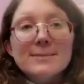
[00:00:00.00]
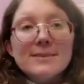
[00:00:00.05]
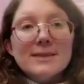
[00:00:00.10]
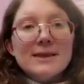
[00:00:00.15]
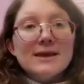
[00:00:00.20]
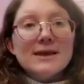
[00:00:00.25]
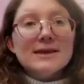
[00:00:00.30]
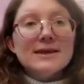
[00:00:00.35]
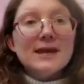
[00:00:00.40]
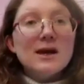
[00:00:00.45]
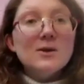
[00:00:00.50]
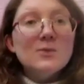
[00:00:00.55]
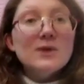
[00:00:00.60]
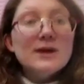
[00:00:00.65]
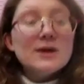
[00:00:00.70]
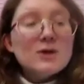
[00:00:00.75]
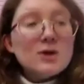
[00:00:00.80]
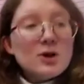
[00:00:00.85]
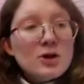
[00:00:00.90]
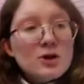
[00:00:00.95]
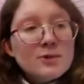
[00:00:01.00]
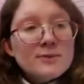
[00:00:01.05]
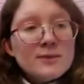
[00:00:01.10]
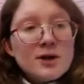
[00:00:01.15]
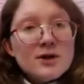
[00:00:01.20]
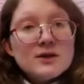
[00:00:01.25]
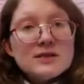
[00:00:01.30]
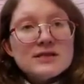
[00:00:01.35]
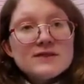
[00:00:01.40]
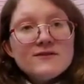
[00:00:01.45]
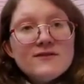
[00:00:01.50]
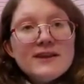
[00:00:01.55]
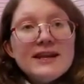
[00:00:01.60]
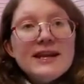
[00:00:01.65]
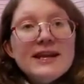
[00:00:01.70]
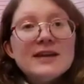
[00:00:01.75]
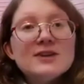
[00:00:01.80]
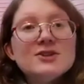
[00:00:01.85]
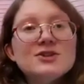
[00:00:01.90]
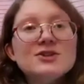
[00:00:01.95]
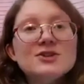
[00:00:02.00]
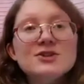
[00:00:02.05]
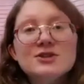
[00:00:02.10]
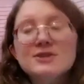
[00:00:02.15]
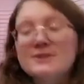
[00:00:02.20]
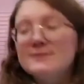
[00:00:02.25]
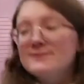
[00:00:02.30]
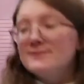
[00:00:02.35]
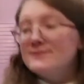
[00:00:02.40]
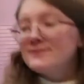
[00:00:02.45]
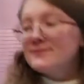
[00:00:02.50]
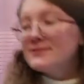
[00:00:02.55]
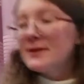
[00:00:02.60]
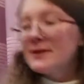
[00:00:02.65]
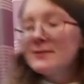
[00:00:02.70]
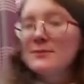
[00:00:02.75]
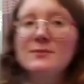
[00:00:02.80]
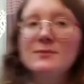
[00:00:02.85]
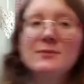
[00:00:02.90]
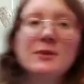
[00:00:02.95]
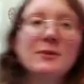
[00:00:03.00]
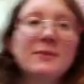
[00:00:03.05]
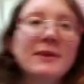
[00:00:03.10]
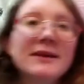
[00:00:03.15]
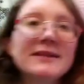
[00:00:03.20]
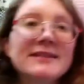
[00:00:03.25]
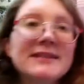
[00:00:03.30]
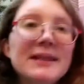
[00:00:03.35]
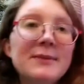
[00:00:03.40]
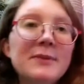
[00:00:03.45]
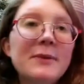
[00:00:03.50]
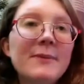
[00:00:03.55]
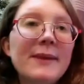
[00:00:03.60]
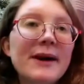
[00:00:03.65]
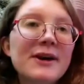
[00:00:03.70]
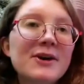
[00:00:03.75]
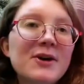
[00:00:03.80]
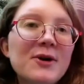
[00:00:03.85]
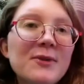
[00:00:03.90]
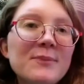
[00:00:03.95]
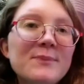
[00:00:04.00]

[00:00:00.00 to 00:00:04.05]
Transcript: Now we're almost finished. Put my slipper back on.